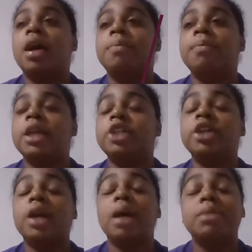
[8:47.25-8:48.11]
Make
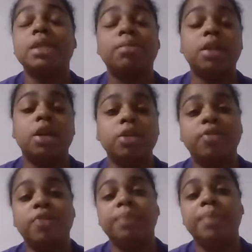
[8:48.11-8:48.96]
sure to comment down below
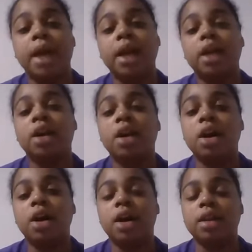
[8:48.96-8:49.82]
your feedback
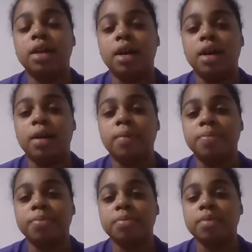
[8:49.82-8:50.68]
on